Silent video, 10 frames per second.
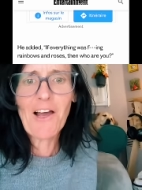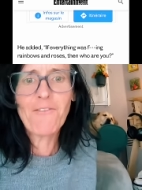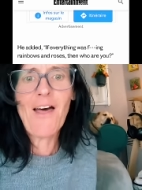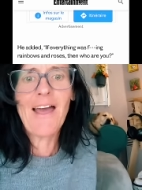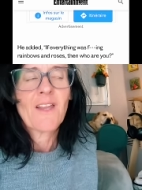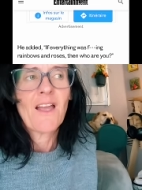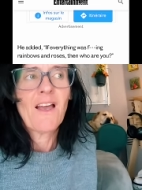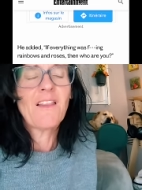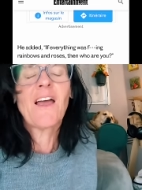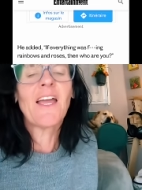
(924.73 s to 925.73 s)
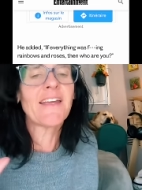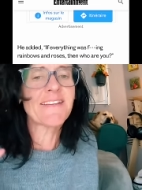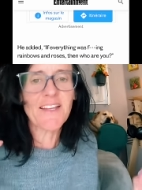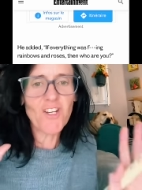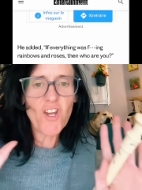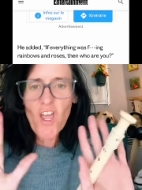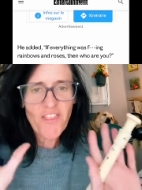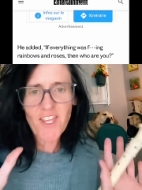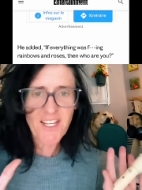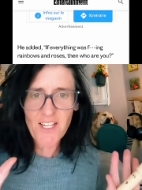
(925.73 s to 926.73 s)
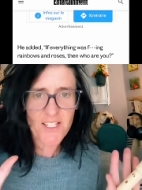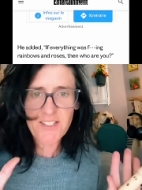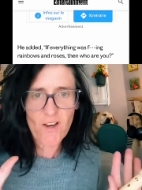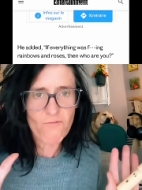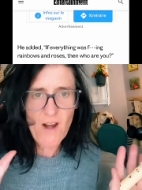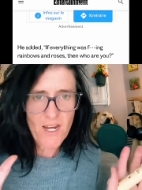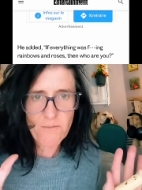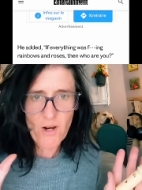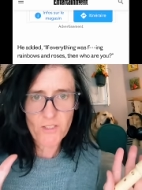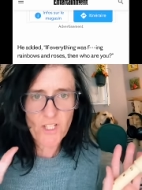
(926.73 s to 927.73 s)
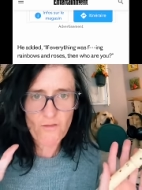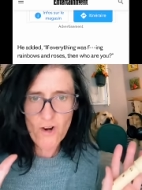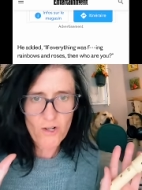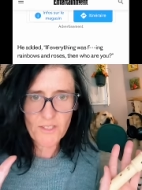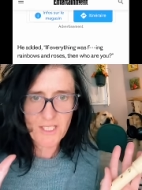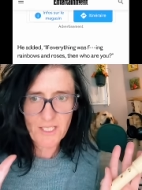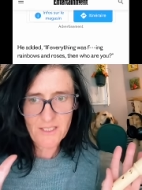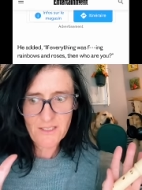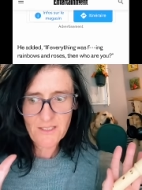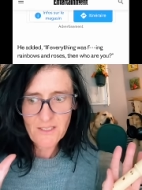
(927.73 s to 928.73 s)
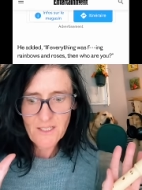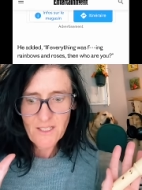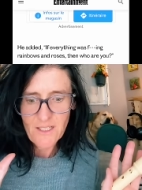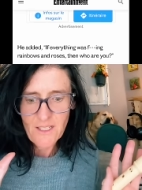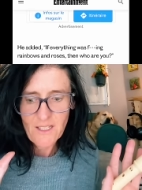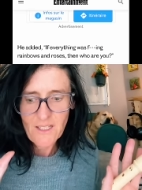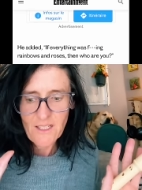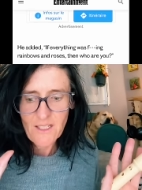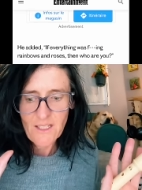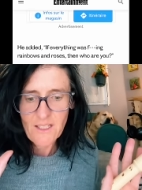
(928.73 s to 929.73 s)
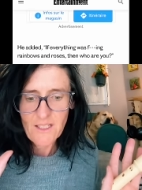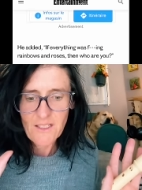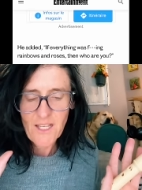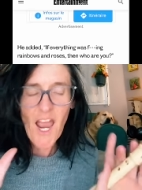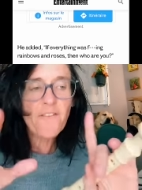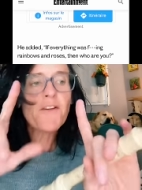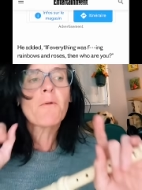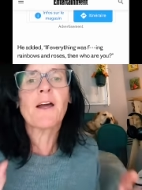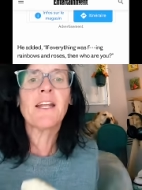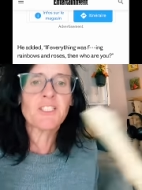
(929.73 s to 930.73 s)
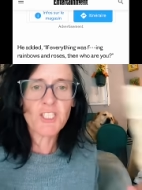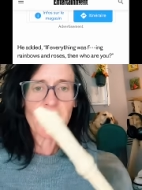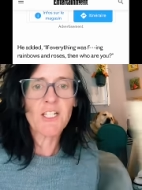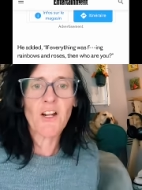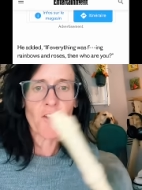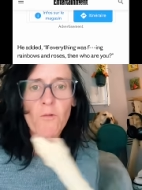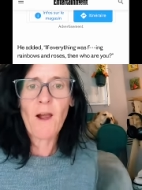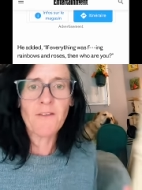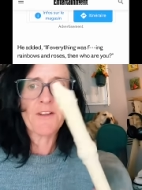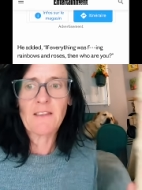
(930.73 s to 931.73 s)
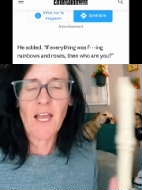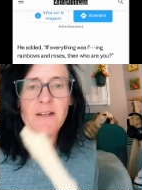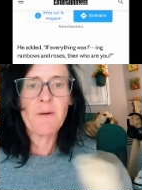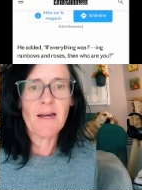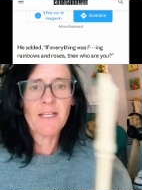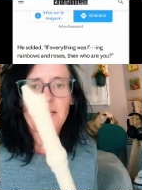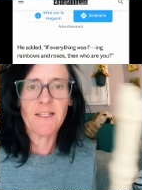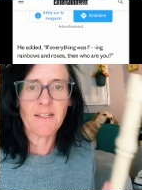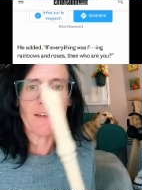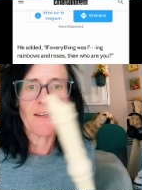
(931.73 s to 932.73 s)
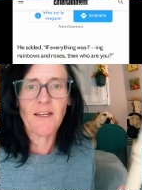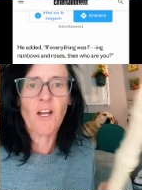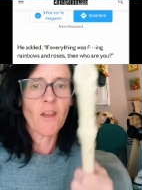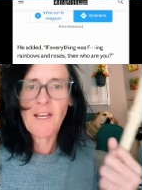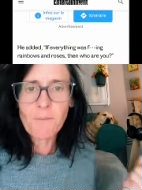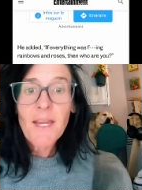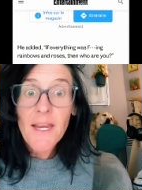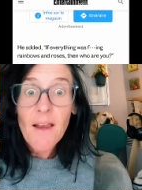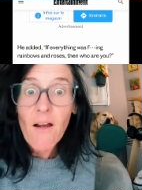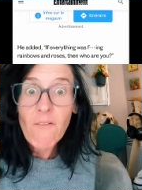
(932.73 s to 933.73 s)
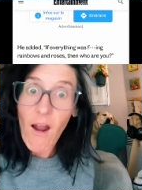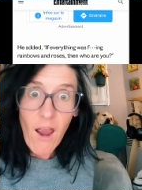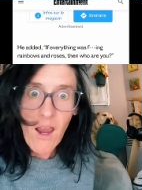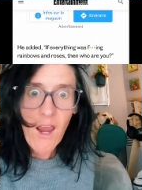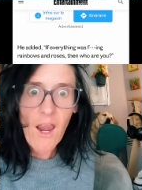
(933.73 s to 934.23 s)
love that. Like, nothing is rainbows and roses. Everyone has cheated on their wife and lied about it and da da da da da, like me, right?